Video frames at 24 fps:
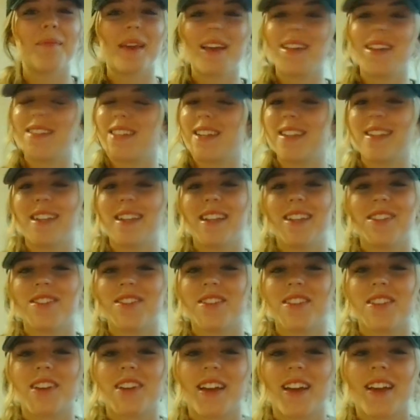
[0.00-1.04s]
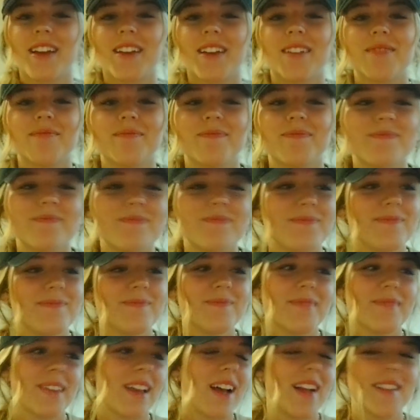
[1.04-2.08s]
amazing teacher and
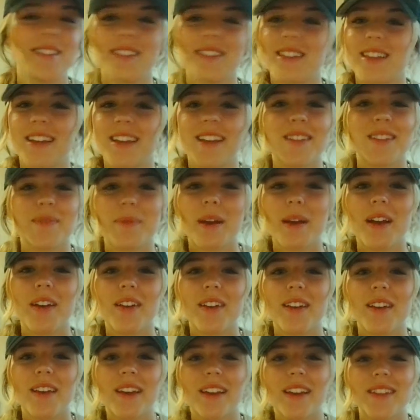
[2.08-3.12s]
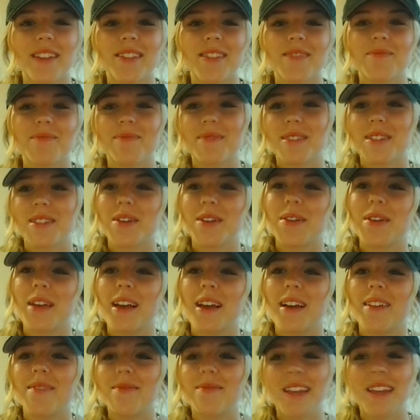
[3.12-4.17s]
constantly inspiring kids. So yeah,
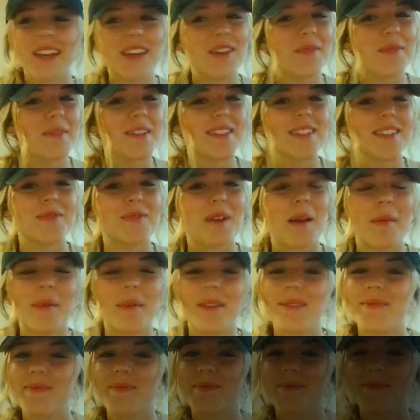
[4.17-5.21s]
thank you, Mrs. Wyman.